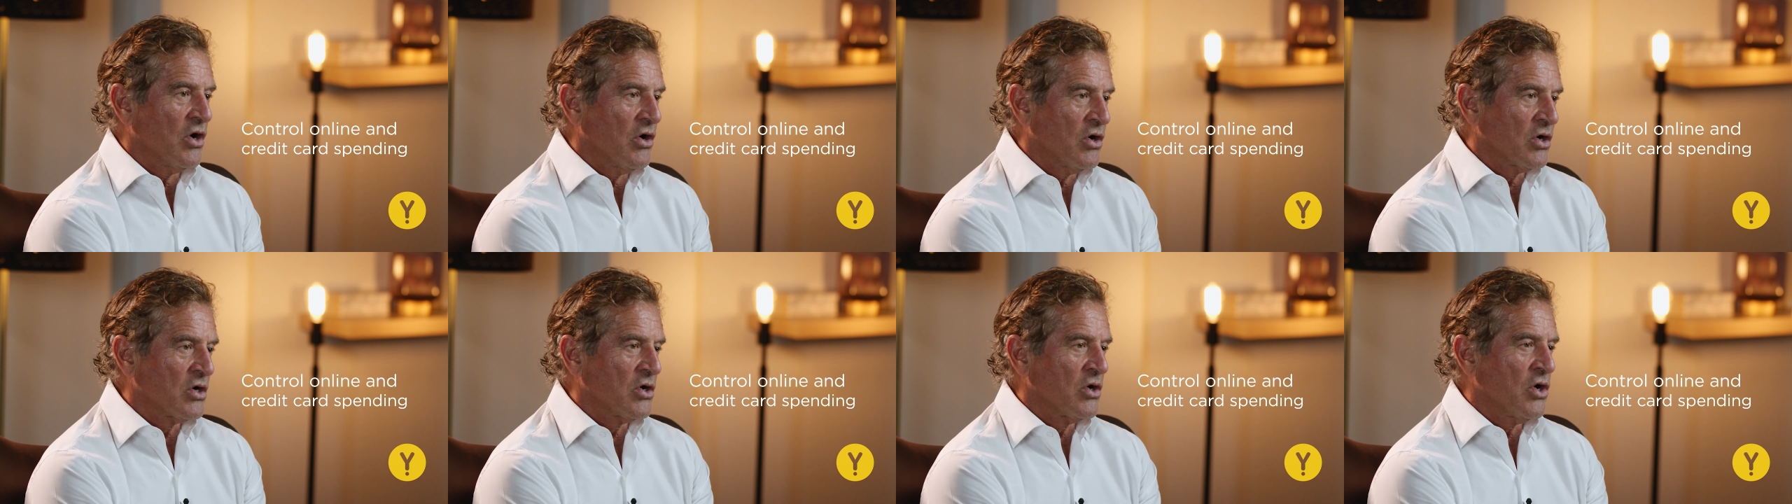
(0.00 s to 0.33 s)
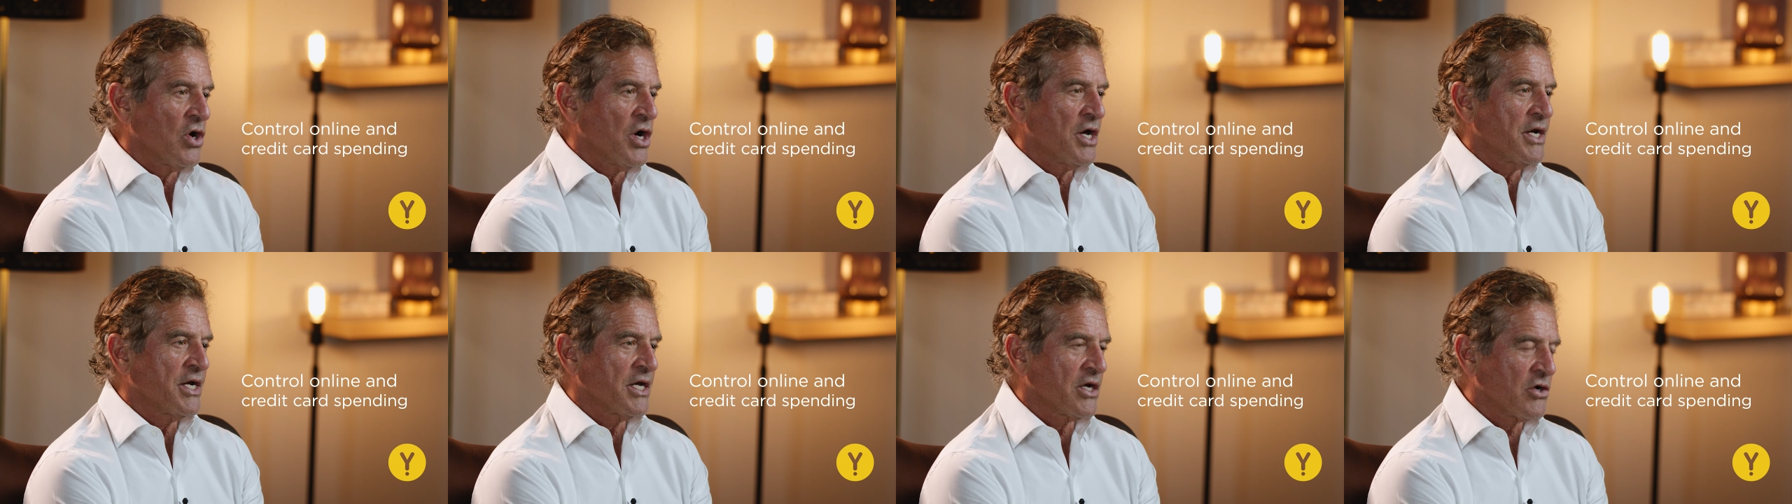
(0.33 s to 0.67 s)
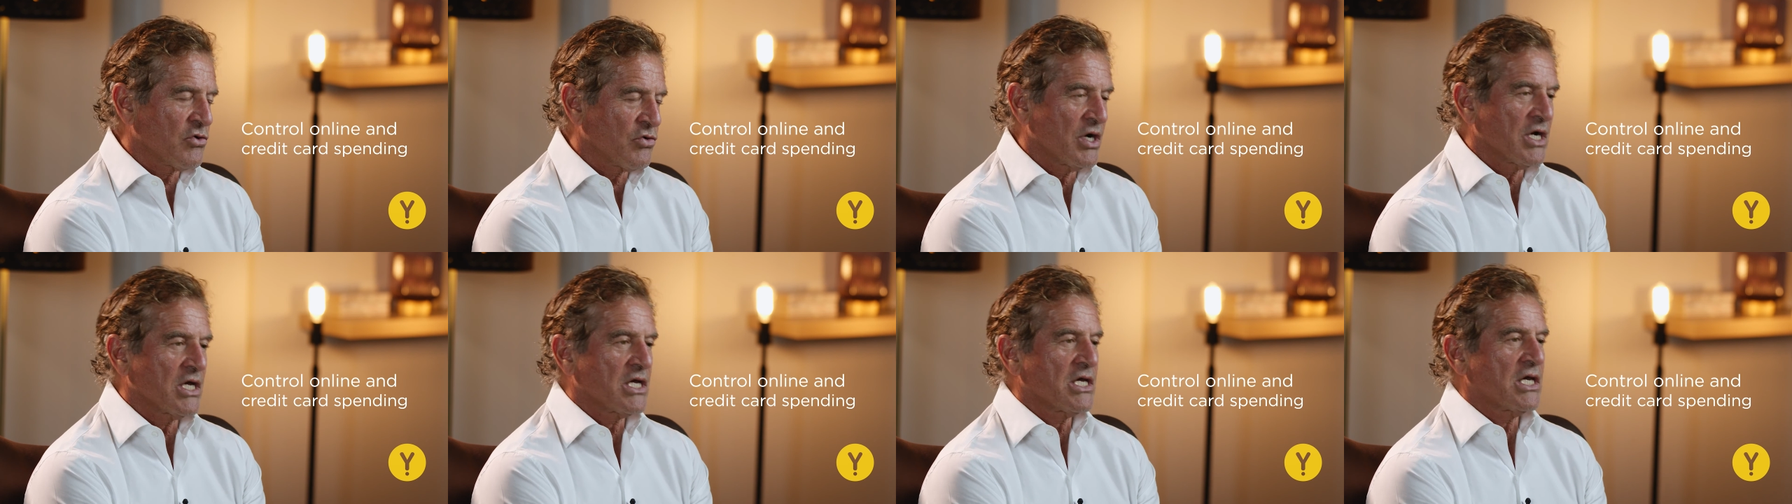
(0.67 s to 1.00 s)
online and
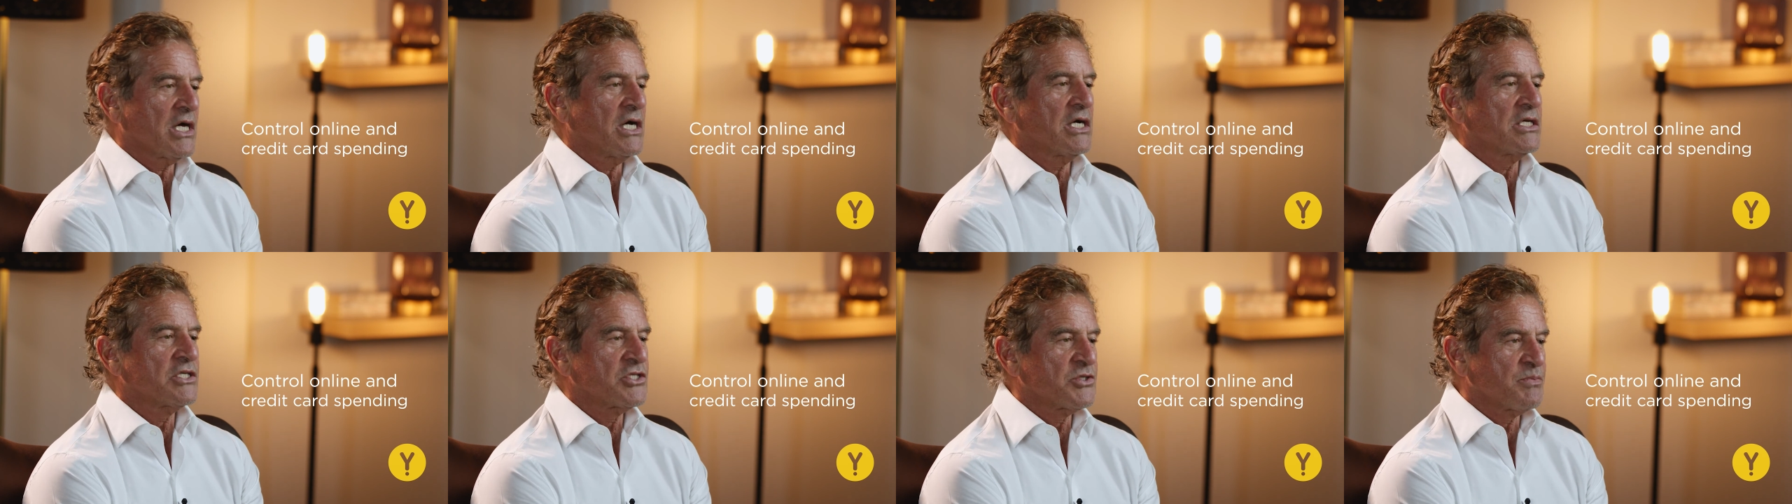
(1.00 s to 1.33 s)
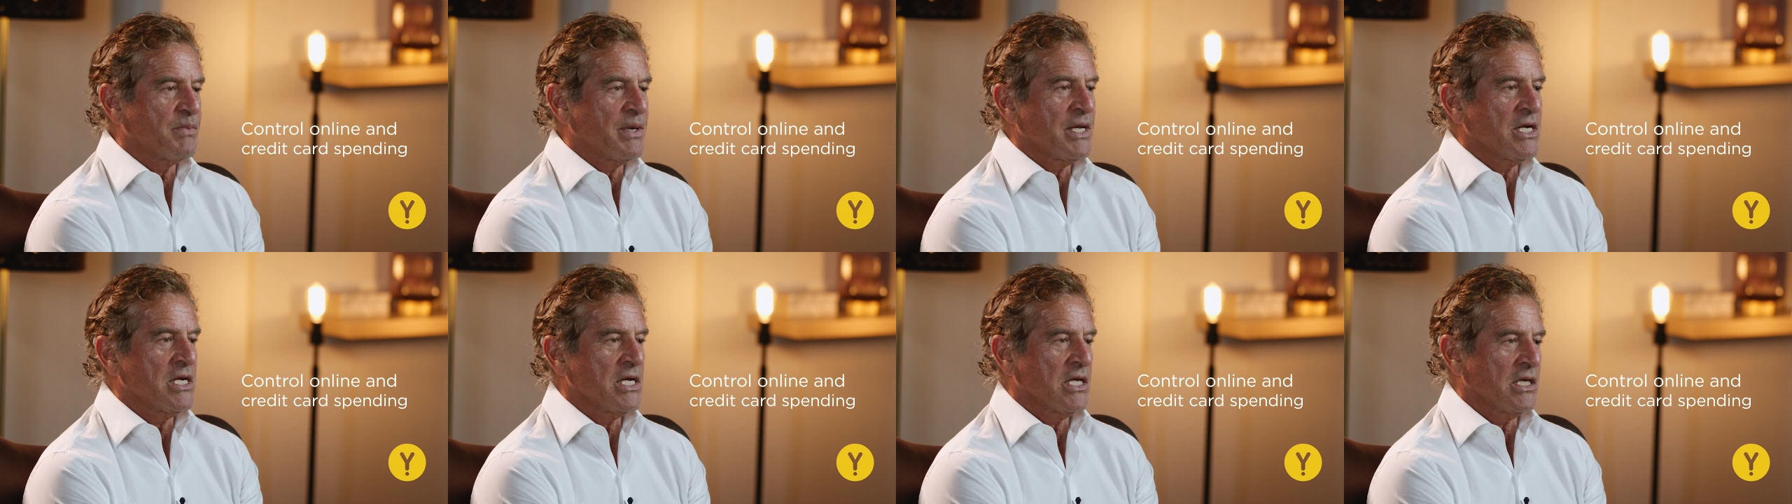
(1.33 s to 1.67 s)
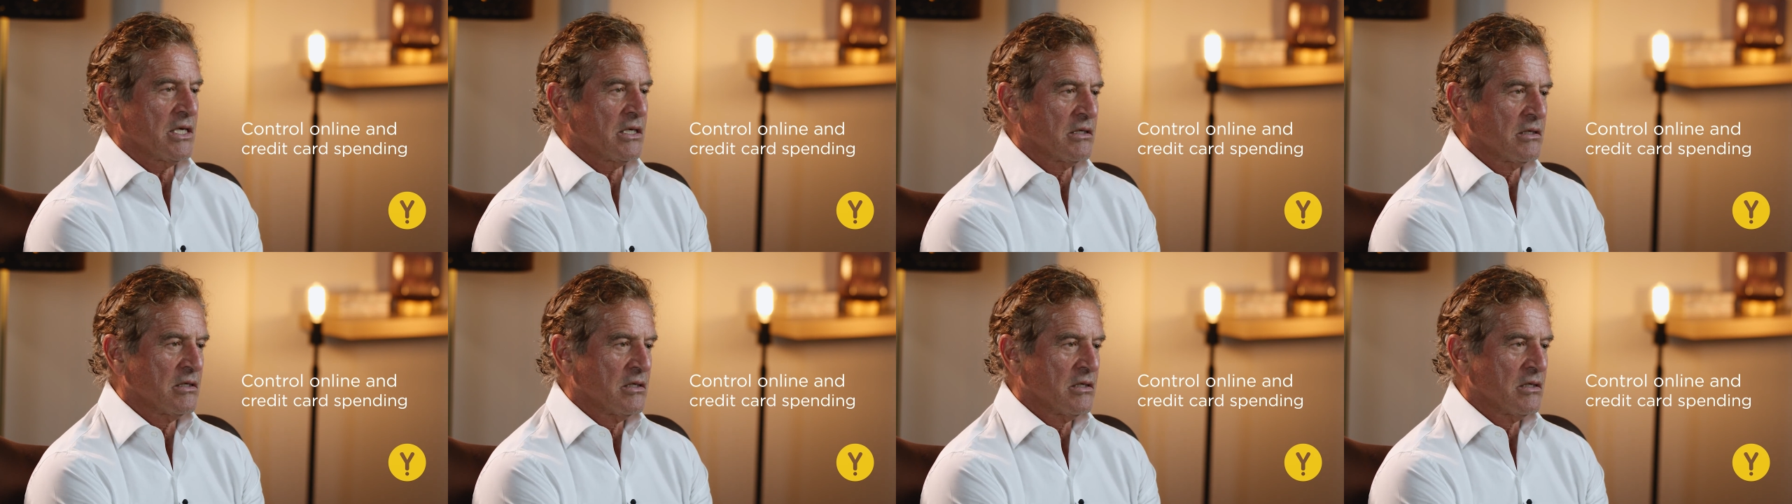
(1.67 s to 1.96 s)
credit card spending.